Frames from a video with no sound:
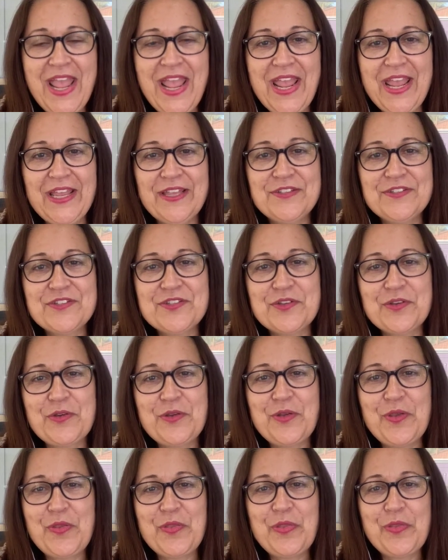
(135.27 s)
And
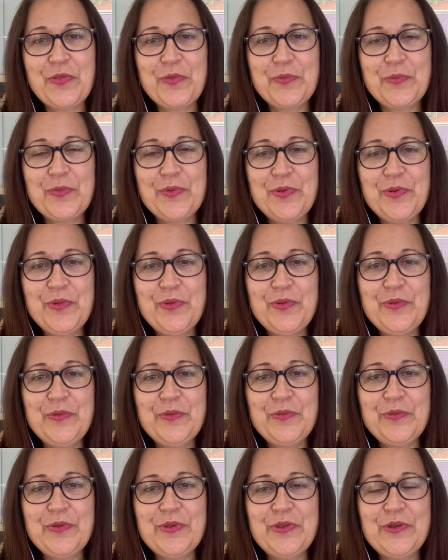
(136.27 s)
so
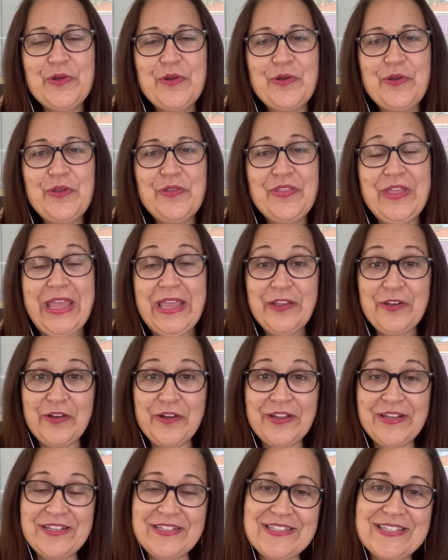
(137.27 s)
through, their
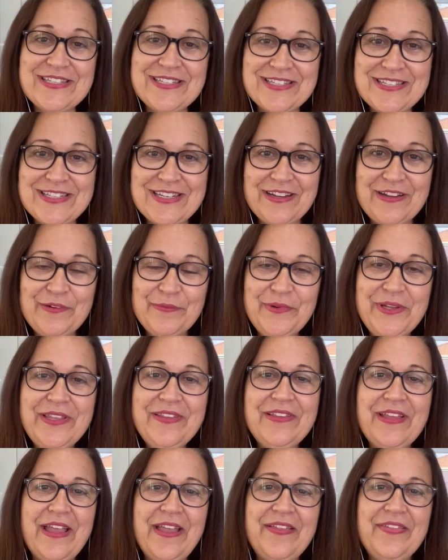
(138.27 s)
guidance to start
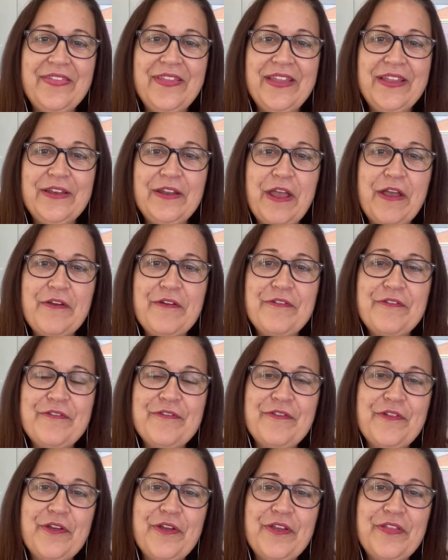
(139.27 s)
with, and then
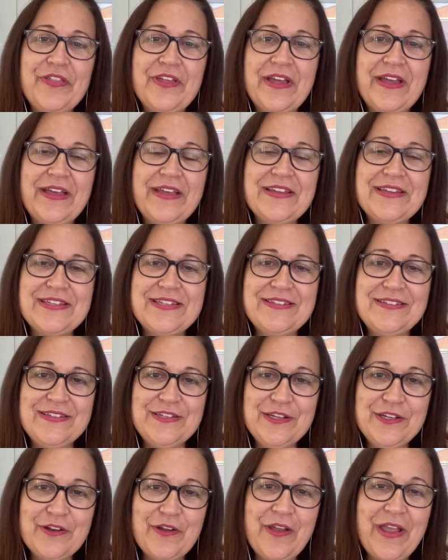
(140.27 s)
further,
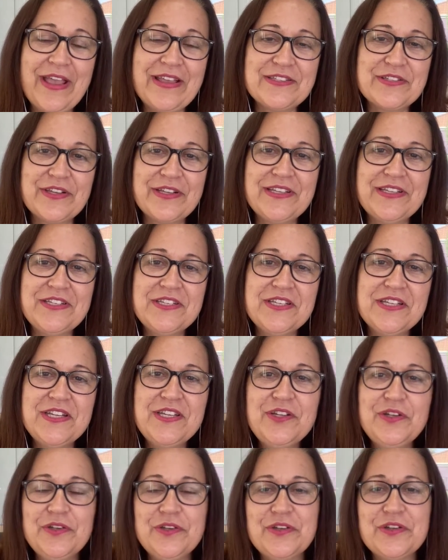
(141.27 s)
as I
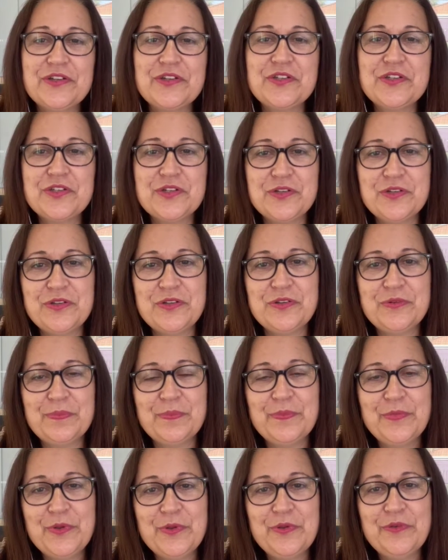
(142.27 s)
continued to
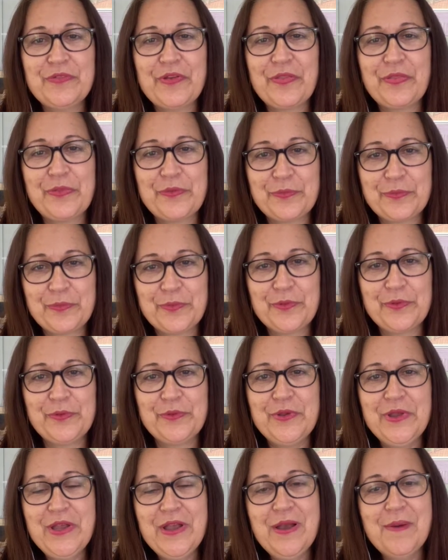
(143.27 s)
move through
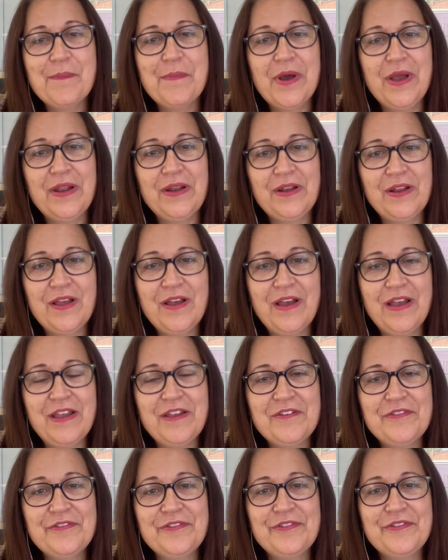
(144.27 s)
my
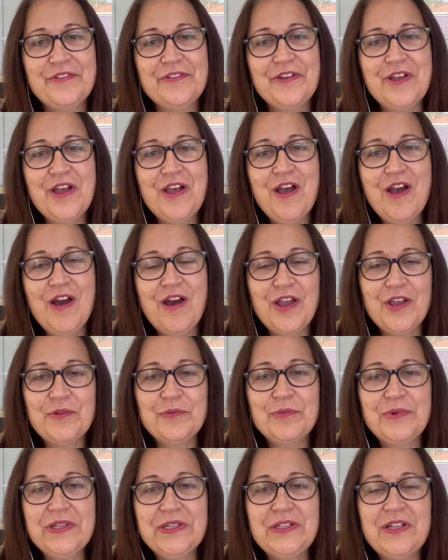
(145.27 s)
life, I
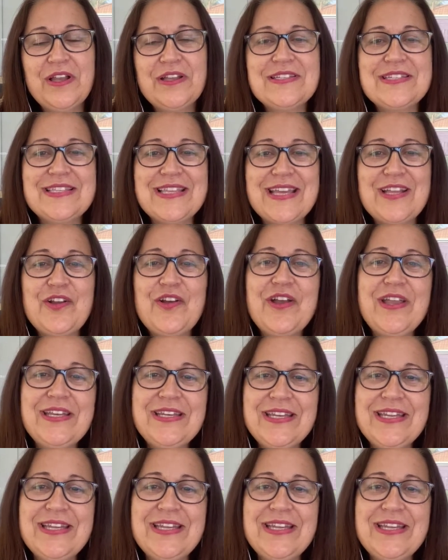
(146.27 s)
realized that I